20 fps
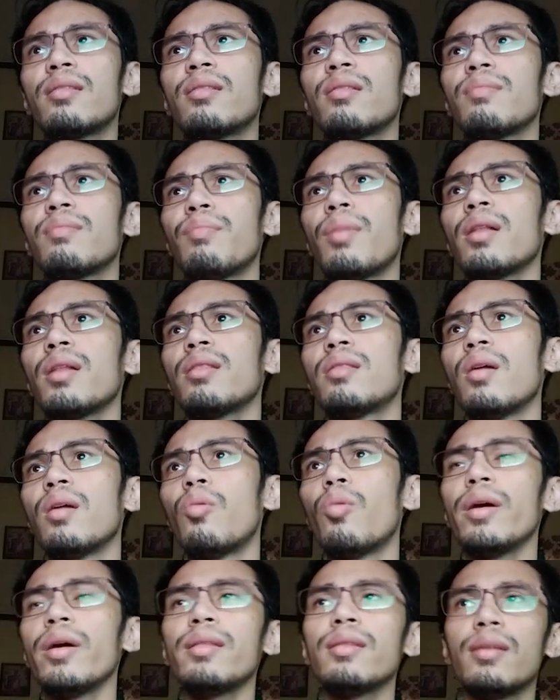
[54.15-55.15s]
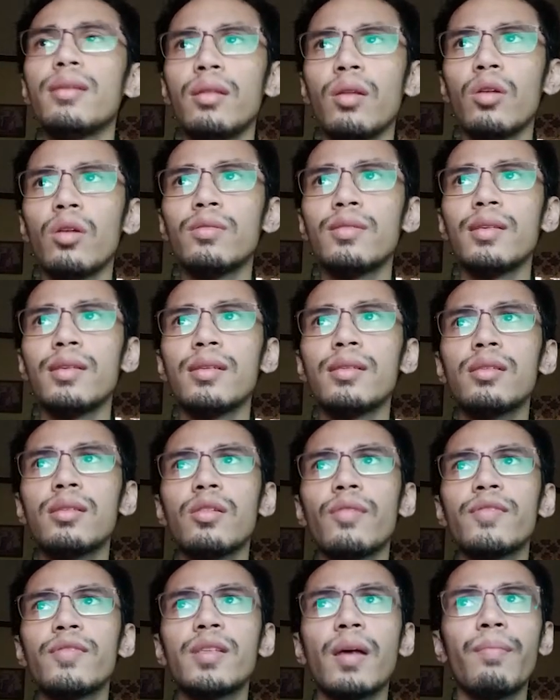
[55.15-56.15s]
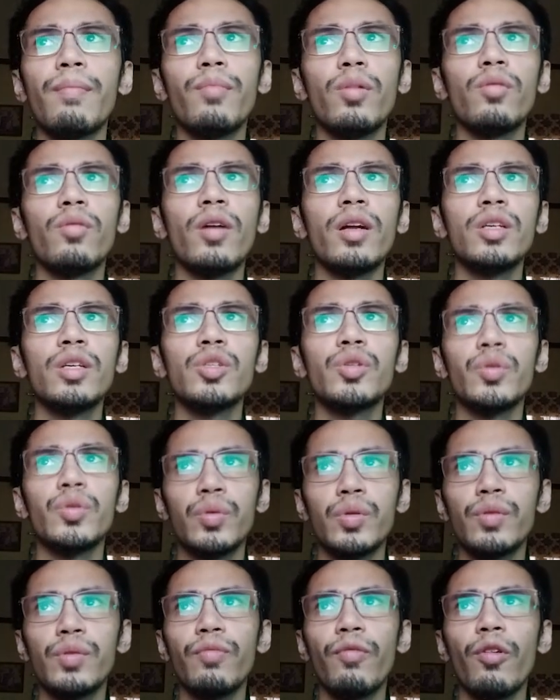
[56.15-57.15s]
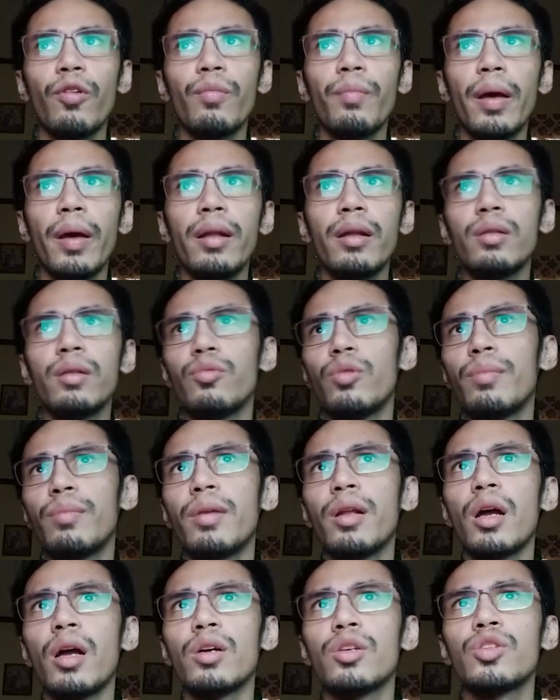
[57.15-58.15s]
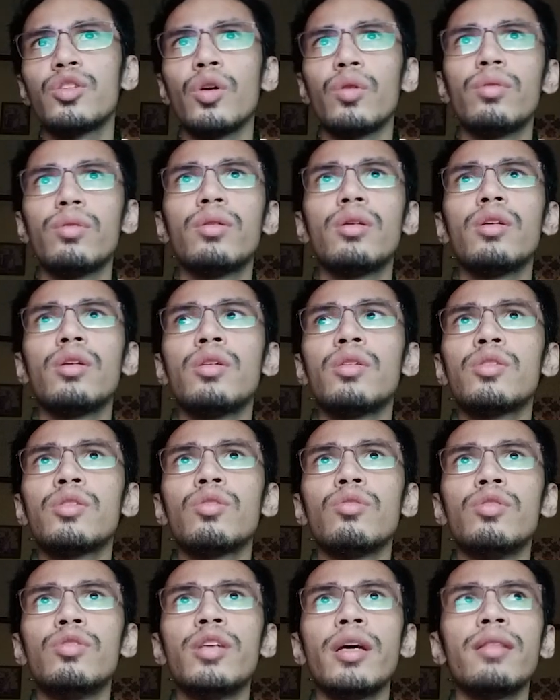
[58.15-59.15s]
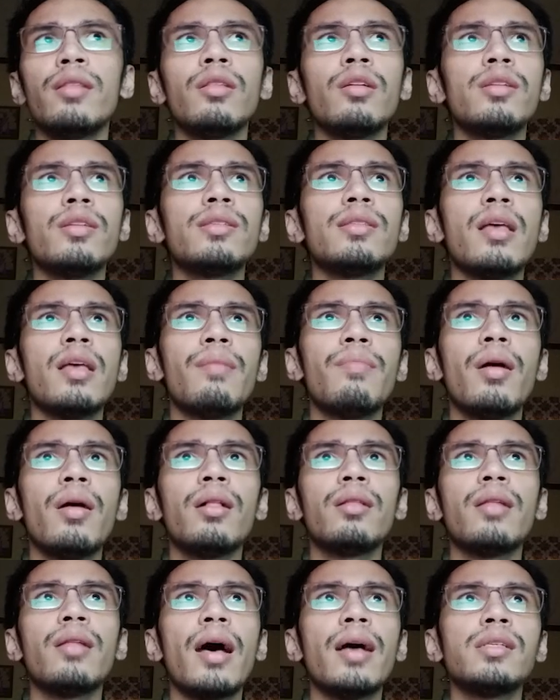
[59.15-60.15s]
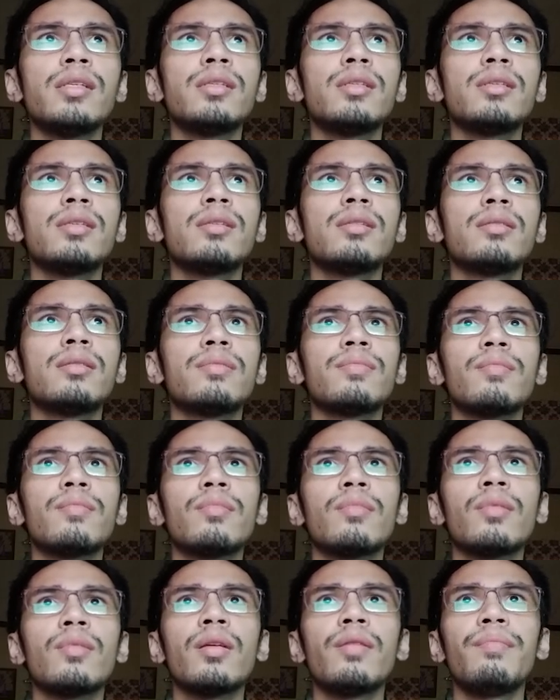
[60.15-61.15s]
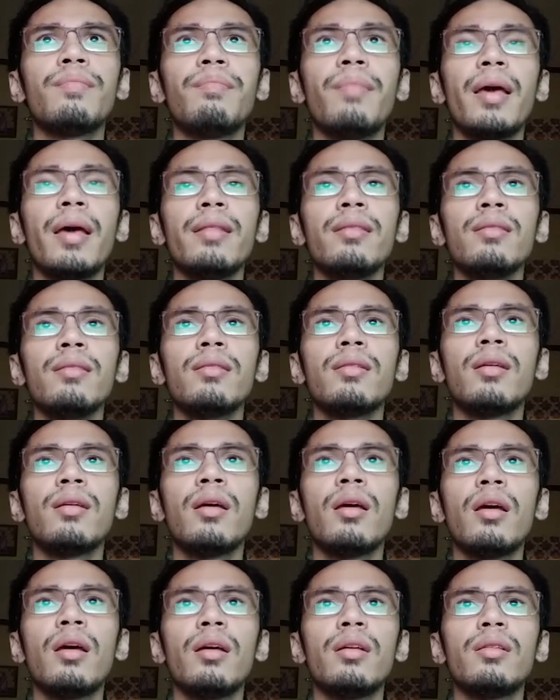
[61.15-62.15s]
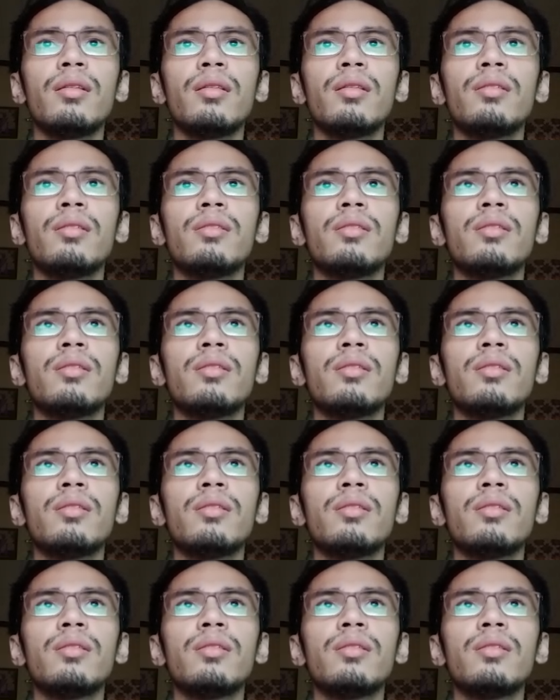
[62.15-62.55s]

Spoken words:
but the weight in ounces of sample running shoes for men and women are shown. So gender is labeled as men, and